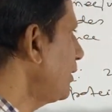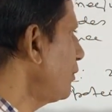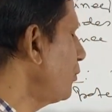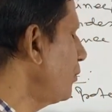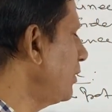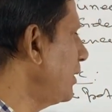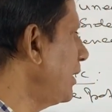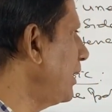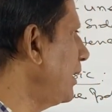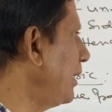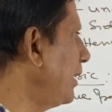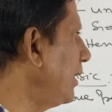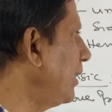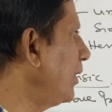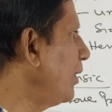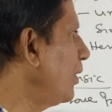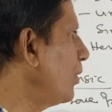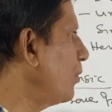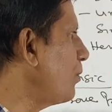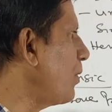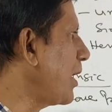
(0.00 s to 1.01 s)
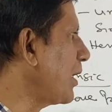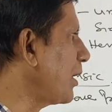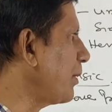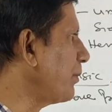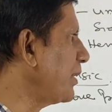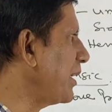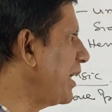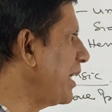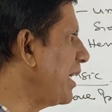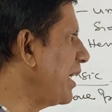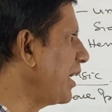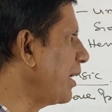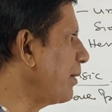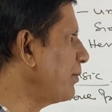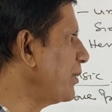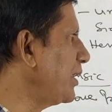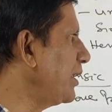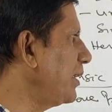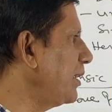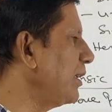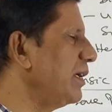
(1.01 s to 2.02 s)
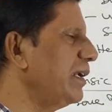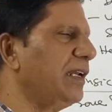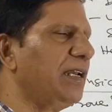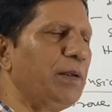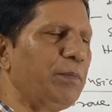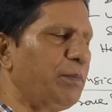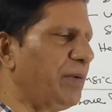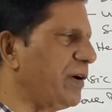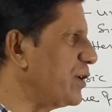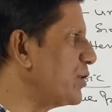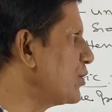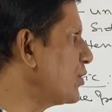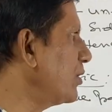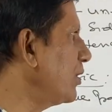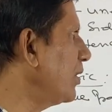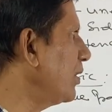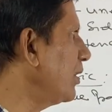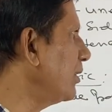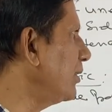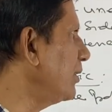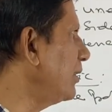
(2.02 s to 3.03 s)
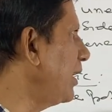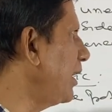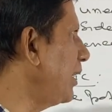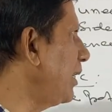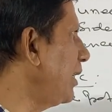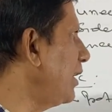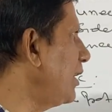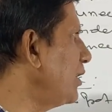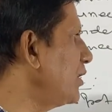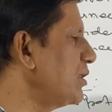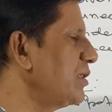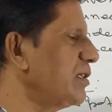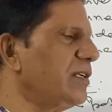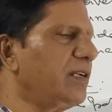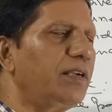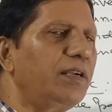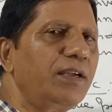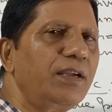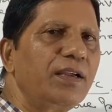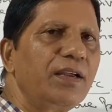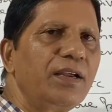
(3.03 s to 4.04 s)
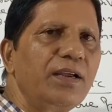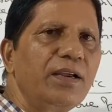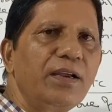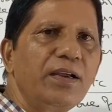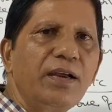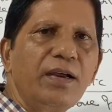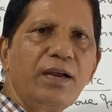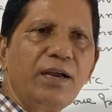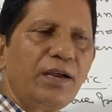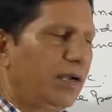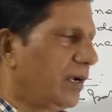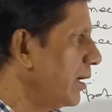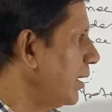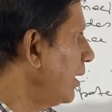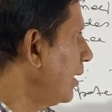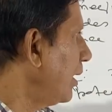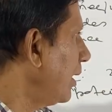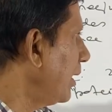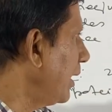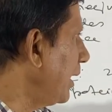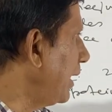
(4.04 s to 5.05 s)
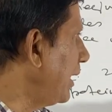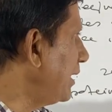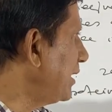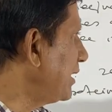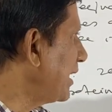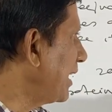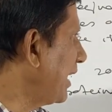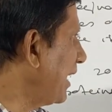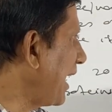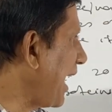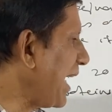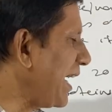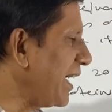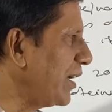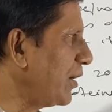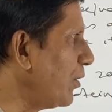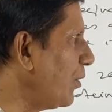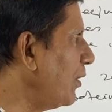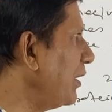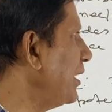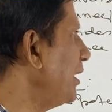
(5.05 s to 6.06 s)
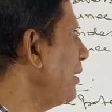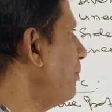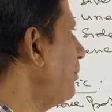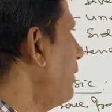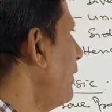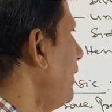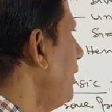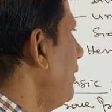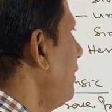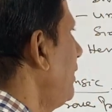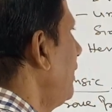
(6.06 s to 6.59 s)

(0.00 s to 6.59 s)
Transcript: to the one of the layer of the lipids, then it is a glycolipid.